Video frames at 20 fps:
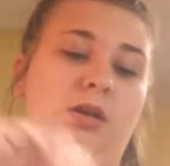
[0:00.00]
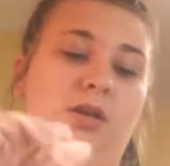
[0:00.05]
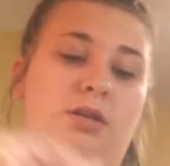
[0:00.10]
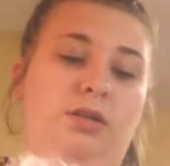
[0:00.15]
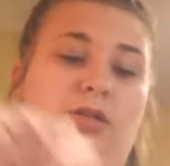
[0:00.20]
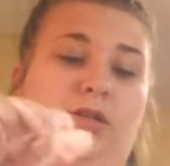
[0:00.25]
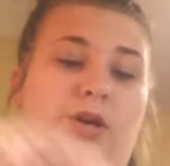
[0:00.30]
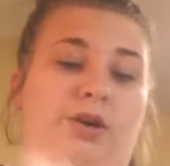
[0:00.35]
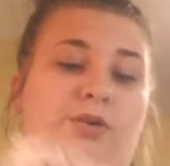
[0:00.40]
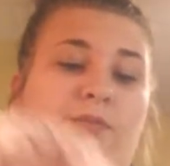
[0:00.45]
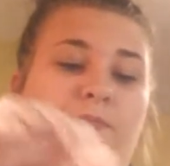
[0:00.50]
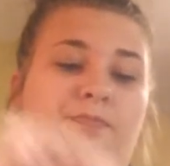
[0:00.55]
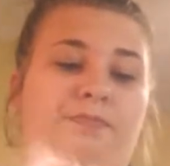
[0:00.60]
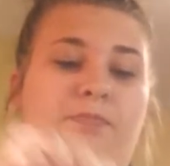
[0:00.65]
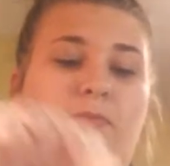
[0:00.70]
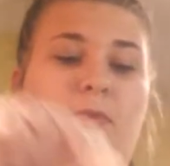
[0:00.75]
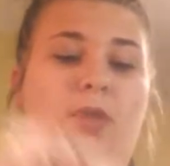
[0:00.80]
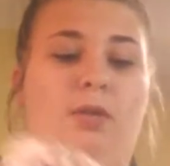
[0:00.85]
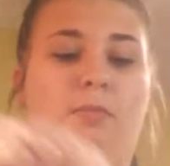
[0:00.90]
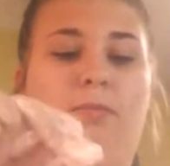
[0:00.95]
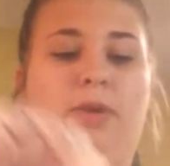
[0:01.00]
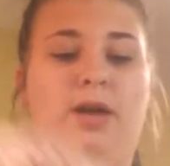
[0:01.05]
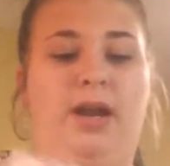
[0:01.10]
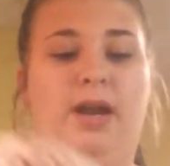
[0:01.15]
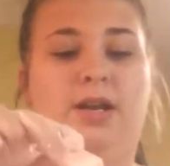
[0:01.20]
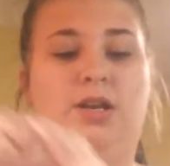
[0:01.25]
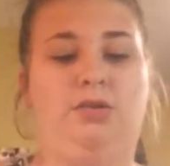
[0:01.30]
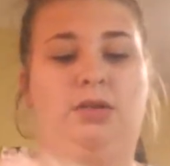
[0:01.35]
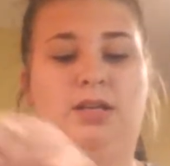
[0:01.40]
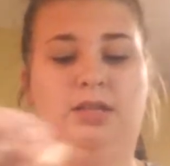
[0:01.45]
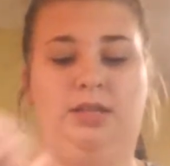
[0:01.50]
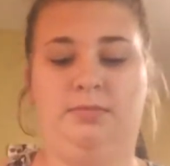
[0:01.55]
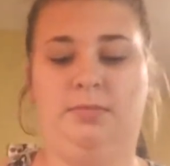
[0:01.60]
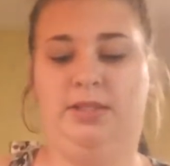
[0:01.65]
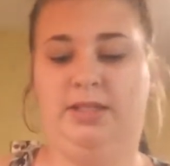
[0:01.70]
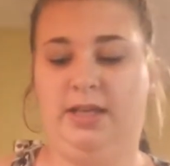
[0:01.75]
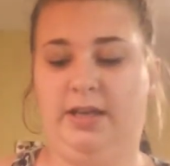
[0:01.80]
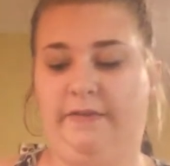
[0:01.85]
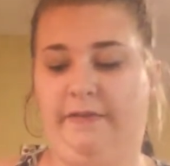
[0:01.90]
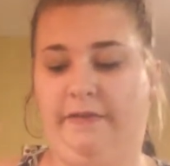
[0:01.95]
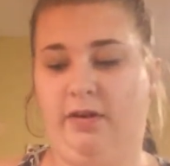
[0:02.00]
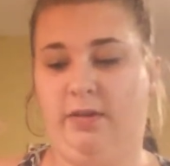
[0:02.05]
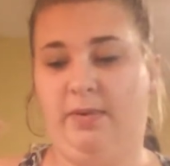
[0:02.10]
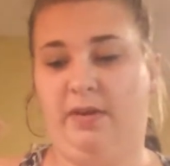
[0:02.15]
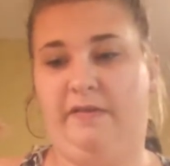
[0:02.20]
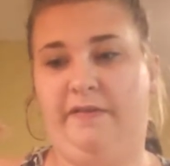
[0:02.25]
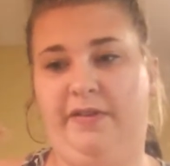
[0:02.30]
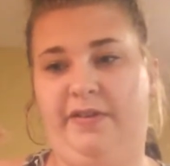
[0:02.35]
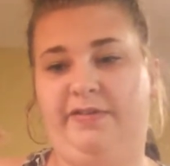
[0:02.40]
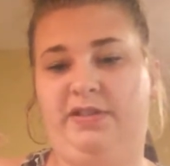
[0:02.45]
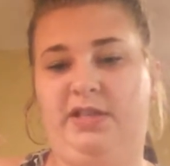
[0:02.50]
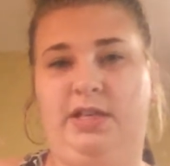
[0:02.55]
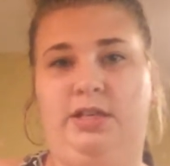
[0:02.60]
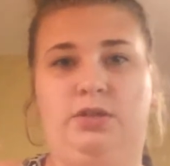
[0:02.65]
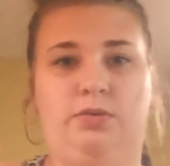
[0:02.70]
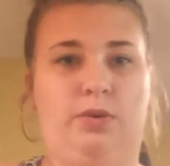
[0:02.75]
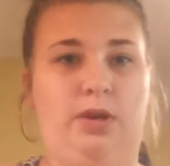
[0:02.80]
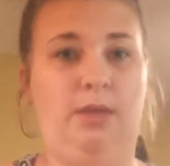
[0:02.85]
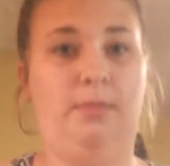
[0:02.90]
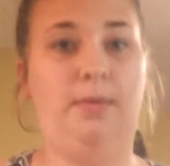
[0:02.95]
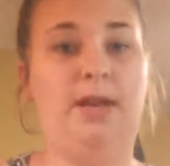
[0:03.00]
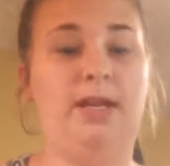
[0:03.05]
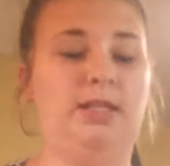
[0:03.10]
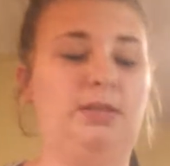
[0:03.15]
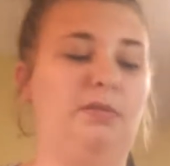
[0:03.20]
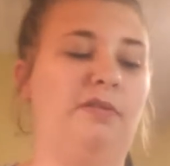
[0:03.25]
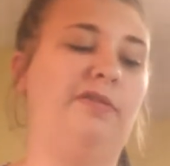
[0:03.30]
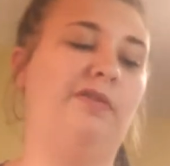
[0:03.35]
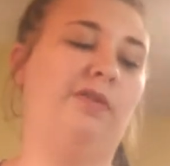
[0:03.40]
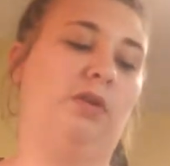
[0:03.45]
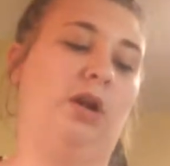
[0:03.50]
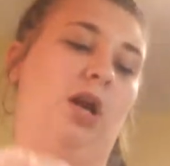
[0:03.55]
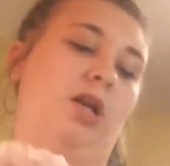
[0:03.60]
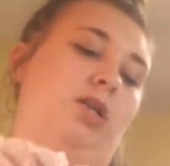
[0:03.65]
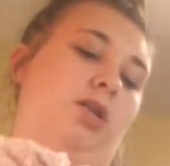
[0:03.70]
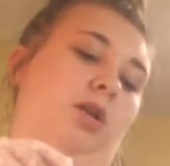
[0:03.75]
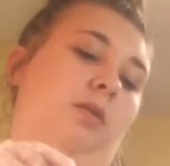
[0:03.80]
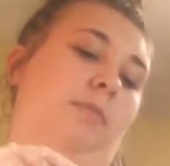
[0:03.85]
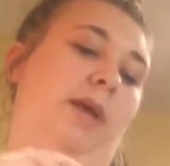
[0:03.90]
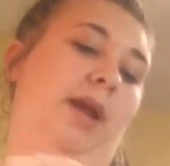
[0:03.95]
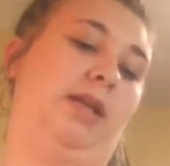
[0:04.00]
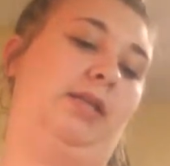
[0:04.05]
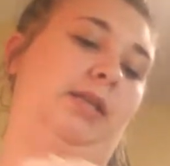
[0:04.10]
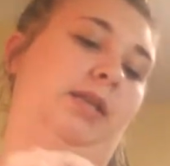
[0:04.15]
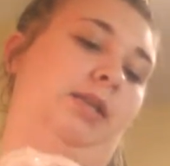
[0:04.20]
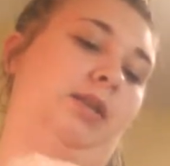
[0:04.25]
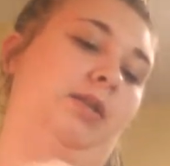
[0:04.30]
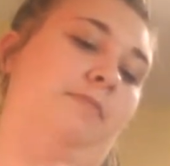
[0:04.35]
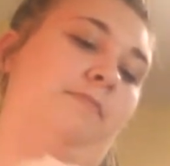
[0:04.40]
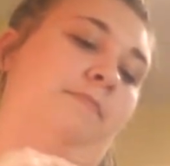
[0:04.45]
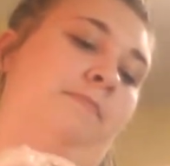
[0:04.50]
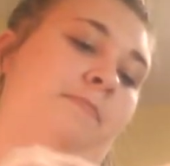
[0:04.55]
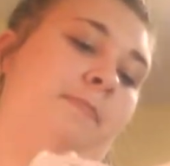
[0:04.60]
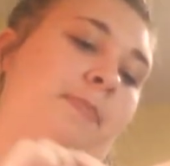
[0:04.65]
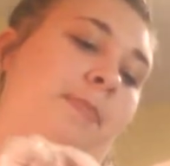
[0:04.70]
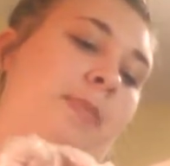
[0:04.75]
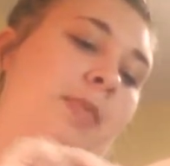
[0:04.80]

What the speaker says: So, but I do let them sit for about 15-20 minutes before I start painting them,